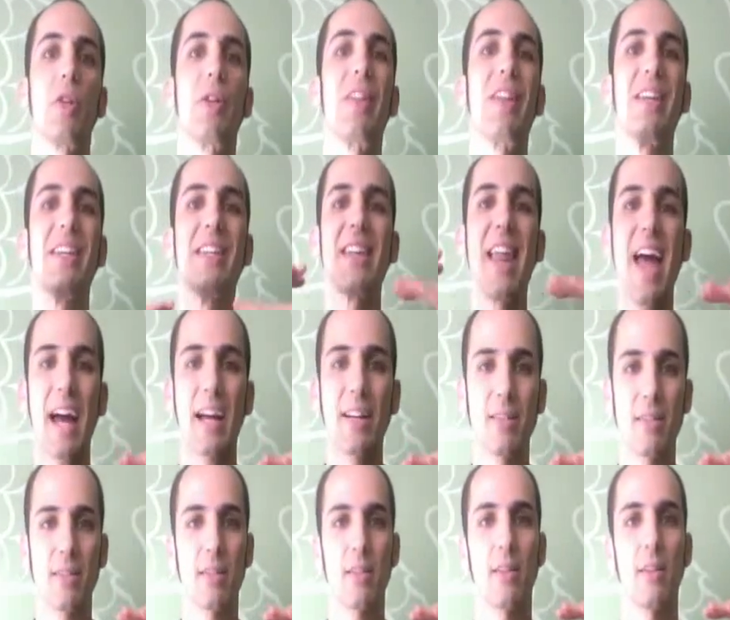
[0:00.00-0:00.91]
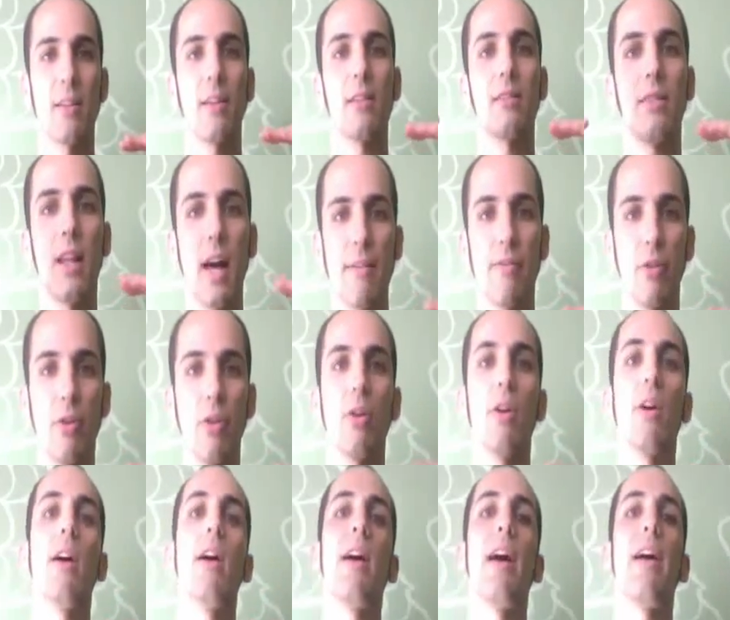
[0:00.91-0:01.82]
to the next
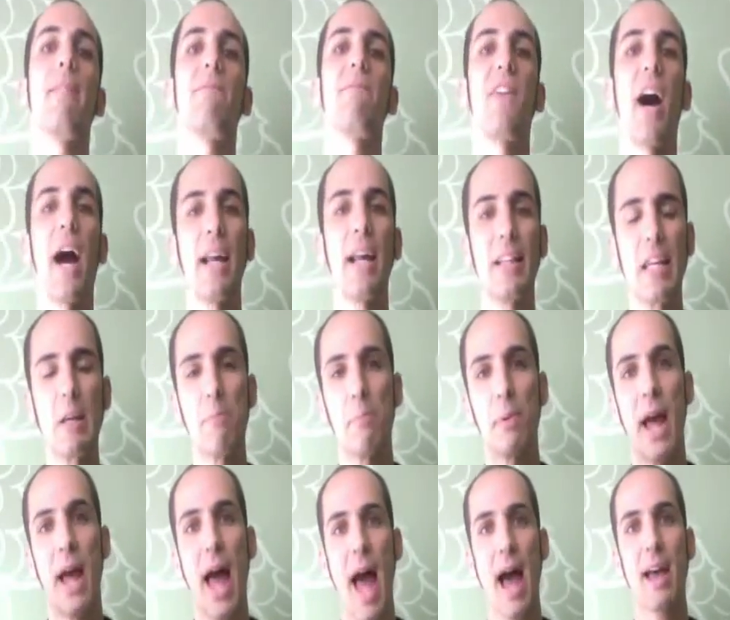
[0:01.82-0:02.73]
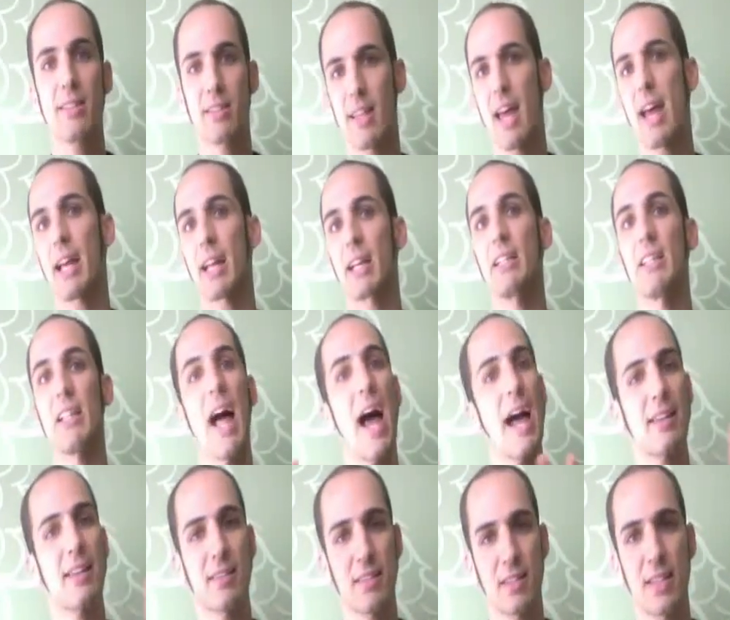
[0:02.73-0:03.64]
level and finally pass that
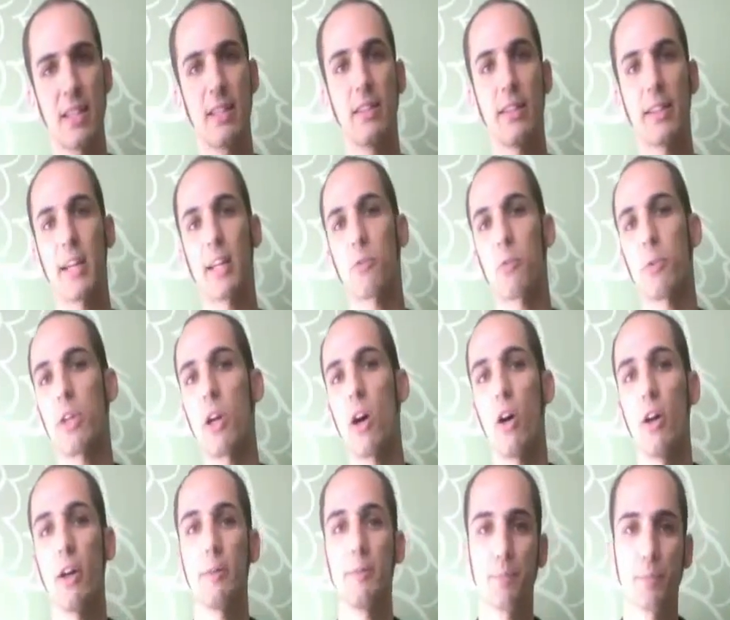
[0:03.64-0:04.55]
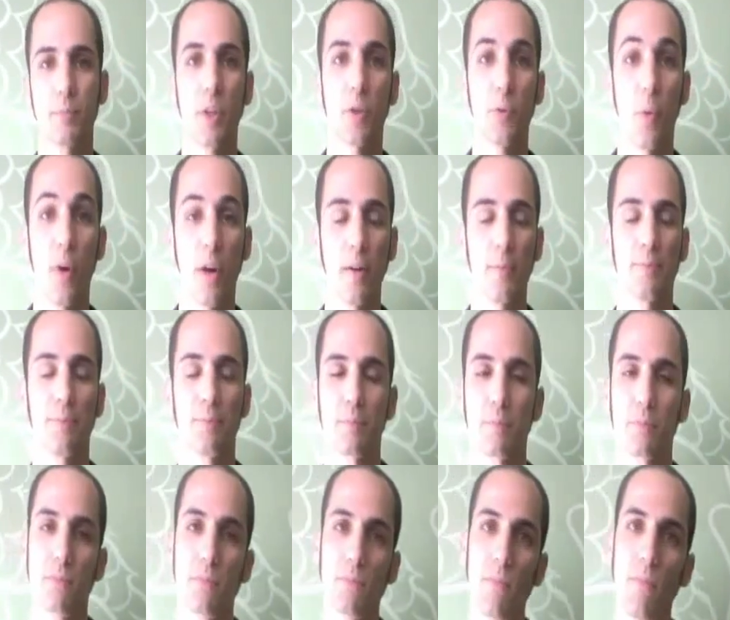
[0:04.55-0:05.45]
glass ceiling, as we call it, as well.
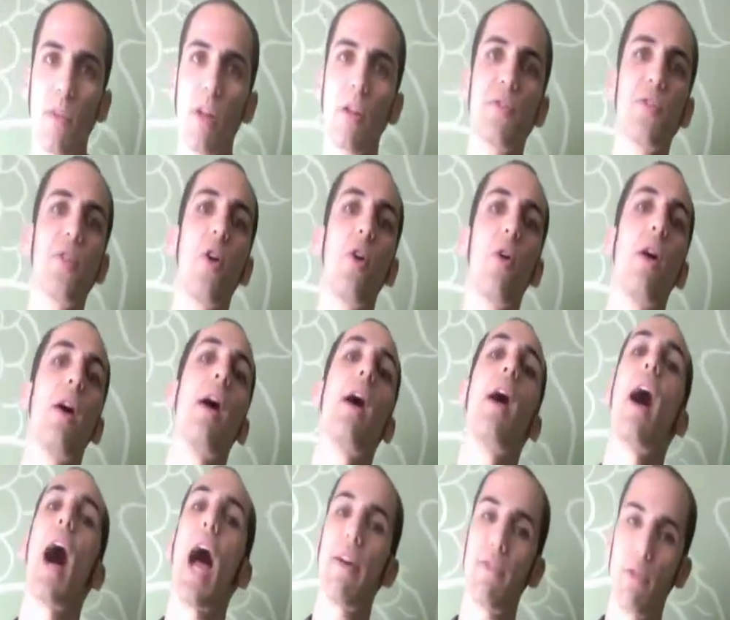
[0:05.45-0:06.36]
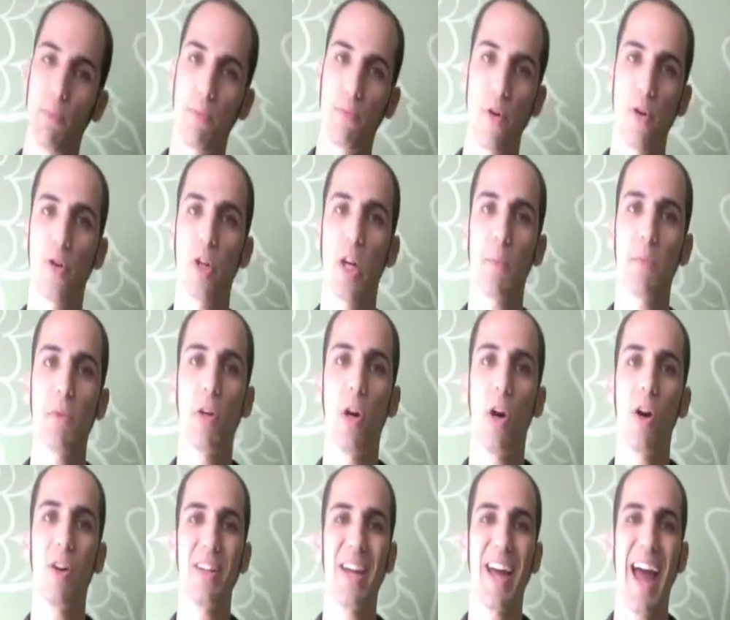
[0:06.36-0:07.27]
So I have a program
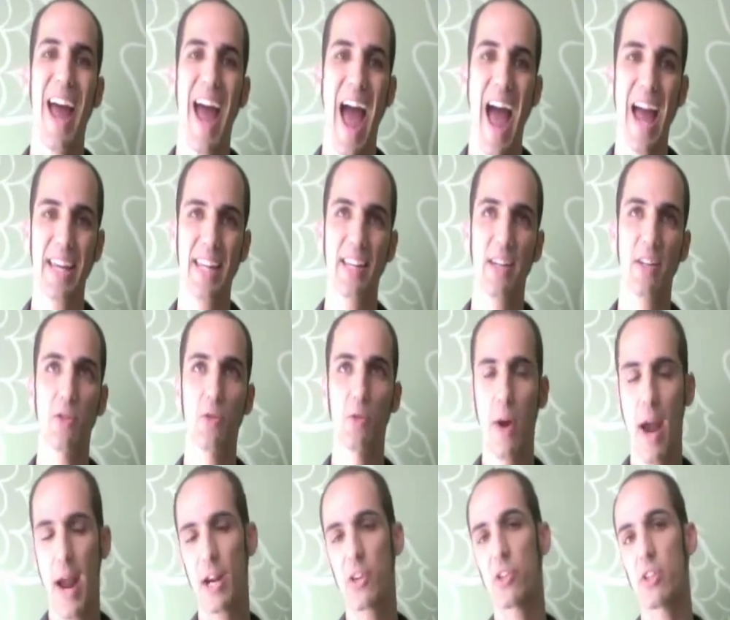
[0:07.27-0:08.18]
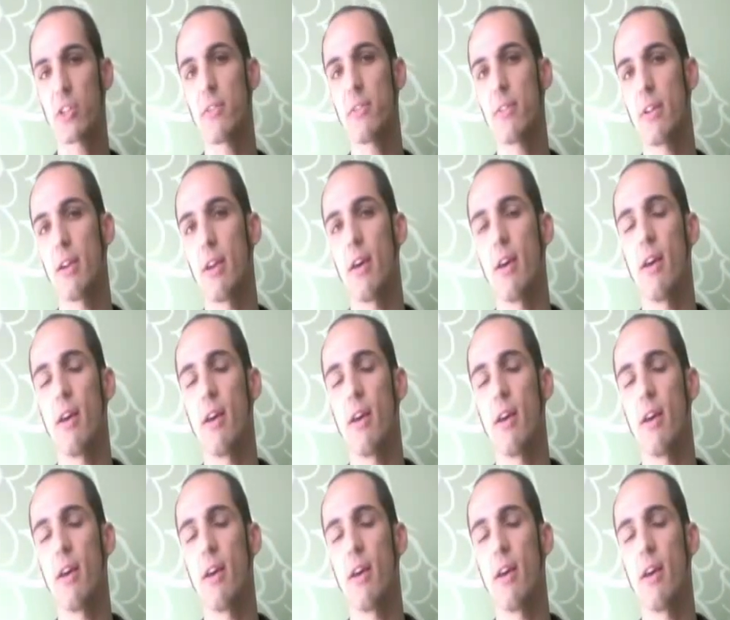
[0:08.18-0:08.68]
called Hacking Attraction.